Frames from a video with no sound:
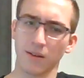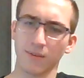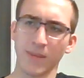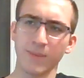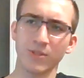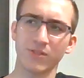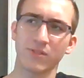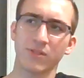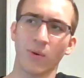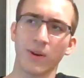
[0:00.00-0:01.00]
maybe
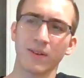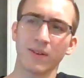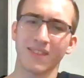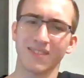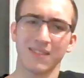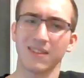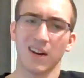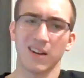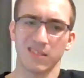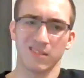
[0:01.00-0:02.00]
just going as Anthony
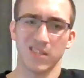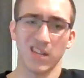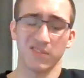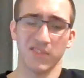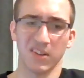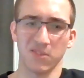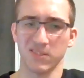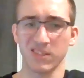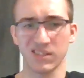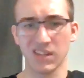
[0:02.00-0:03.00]
Koss instead of
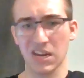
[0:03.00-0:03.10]
Anko6 the